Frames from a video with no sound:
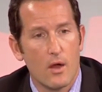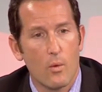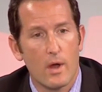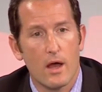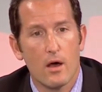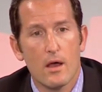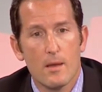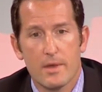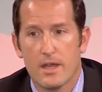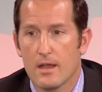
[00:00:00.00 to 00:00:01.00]
well,
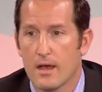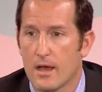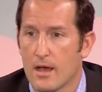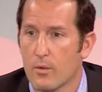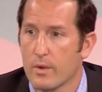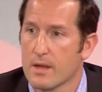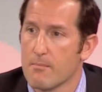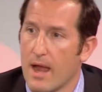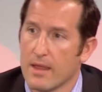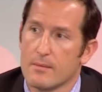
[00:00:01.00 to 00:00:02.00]
but we
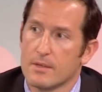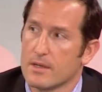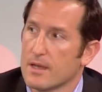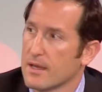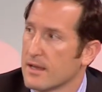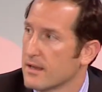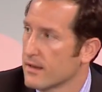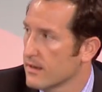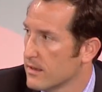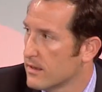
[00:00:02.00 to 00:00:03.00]
combine them
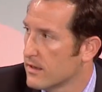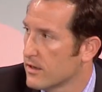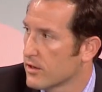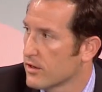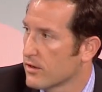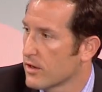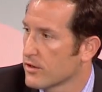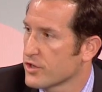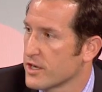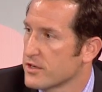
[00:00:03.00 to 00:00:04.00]
and
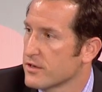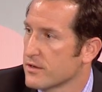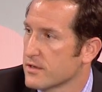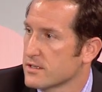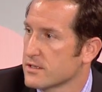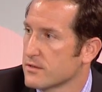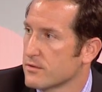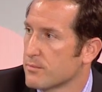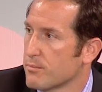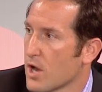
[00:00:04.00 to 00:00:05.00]
are trying
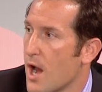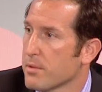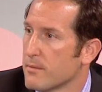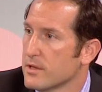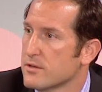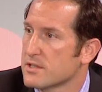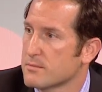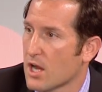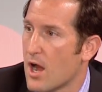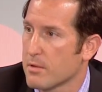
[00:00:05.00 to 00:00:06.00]
to
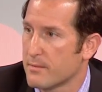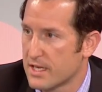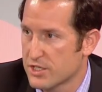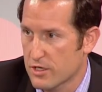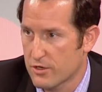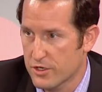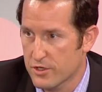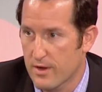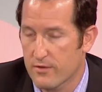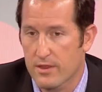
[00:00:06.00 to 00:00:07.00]
complement each other to
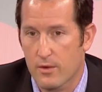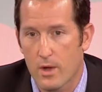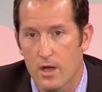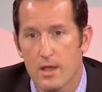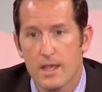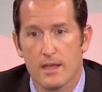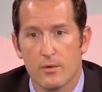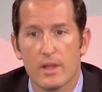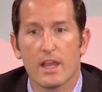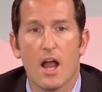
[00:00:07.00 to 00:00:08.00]
do everything well in a
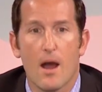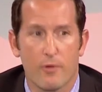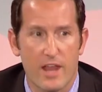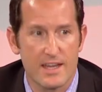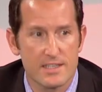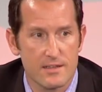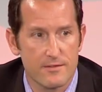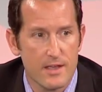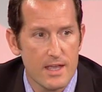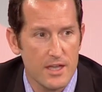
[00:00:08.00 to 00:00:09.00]
really
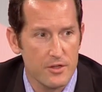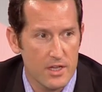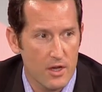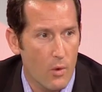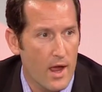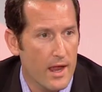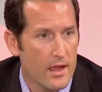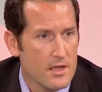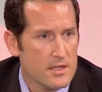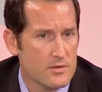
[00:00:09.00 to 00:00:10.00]
comprehensive and unique way.
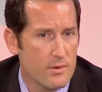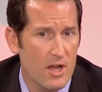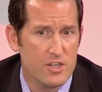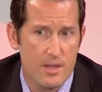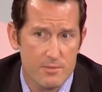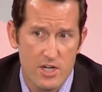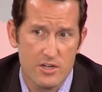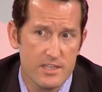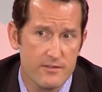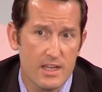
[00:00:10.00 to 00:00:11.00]
So we bought Gemstar
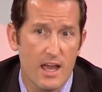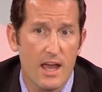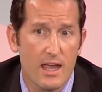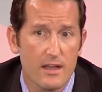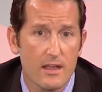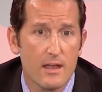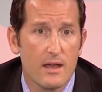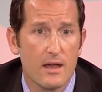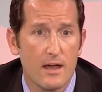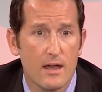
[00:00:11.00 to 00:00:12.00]
TV Guide
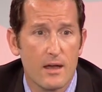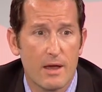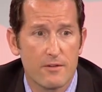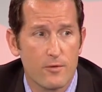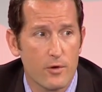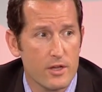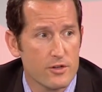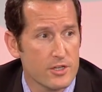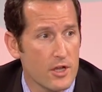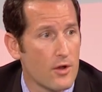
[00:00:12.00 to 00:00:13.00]
about 4
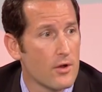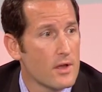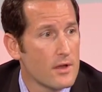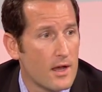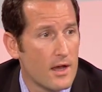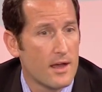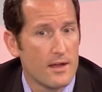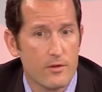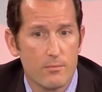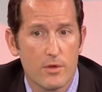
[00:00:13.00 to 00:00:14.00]
years ago.
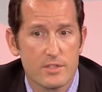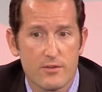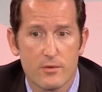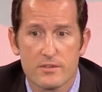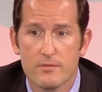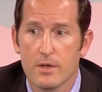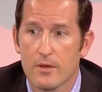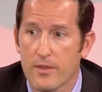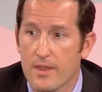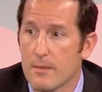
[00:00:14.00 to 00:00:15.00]
Most everyone's
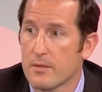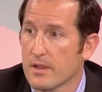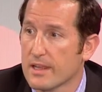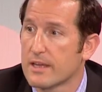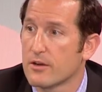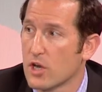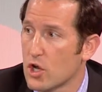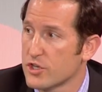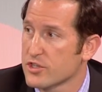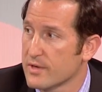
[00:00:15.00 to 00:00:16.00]
familiar with them. They're the leader in
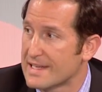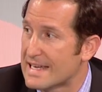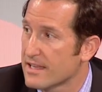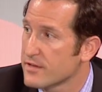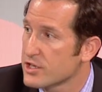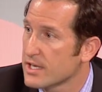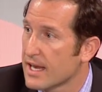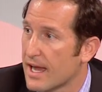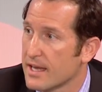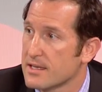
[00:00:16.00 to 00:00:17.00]
on-screen television
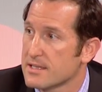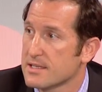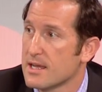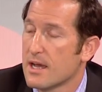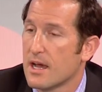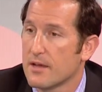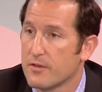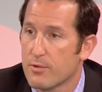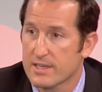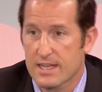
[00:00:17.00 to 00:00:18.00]
guidance. If
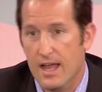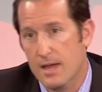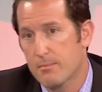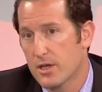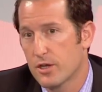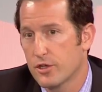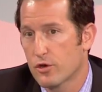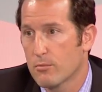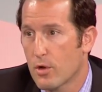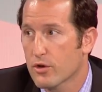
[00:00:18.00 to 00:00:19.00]
you press the guide button on
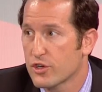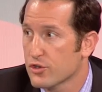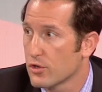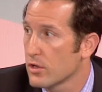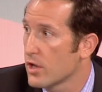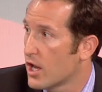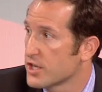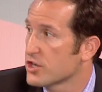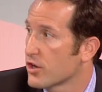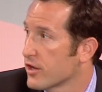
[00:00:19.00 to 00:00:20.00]
your remote control,
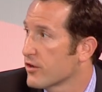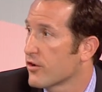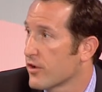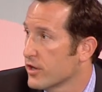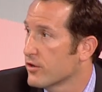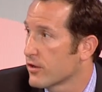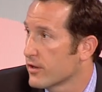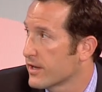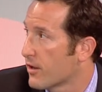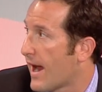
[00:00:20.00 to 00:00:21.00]
odds are you're
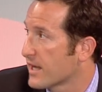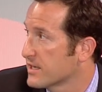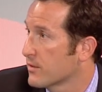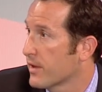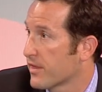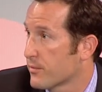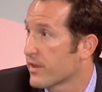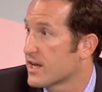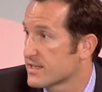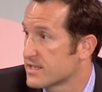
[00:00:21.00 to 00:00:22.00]
interacting
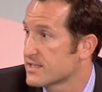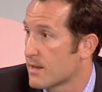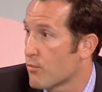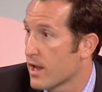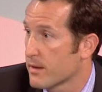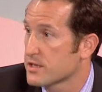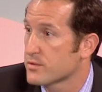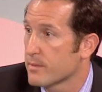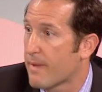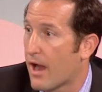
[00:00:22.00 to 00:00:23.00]
with us in some way, because
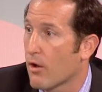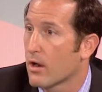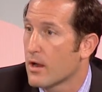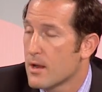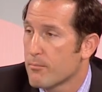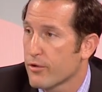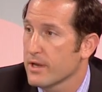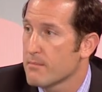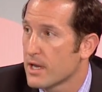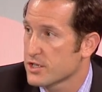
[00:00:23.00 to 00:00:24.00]
we power
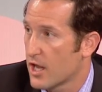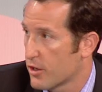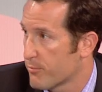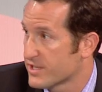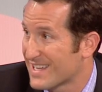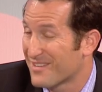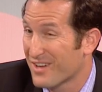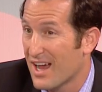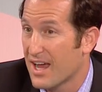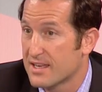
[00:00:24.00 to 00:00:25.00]
pretty much 100% of
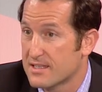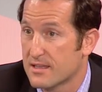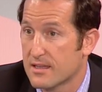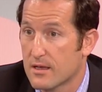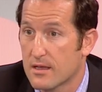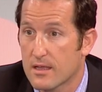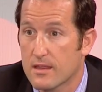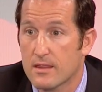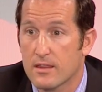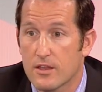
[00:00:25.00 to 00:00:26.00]
guides
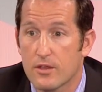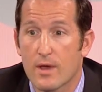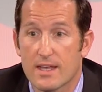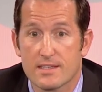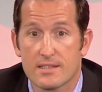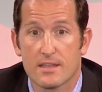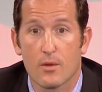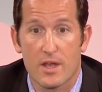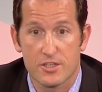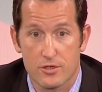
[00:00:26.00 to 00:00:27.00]
in the US and the
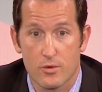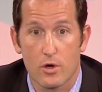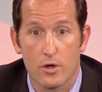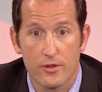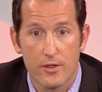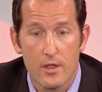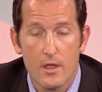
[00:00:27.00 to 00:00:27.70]
Western world.